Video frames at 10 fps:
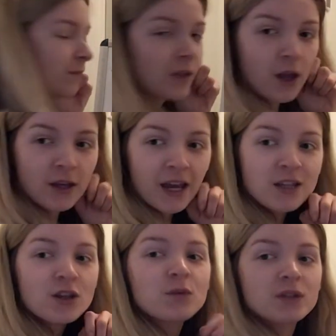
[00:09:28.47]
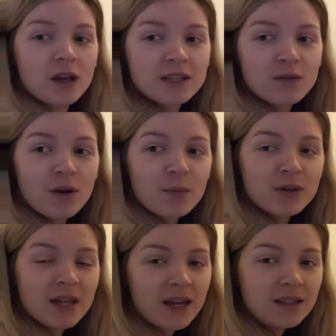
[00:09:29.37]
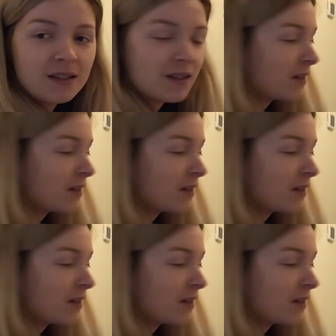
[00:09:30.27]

Okay, so does it represent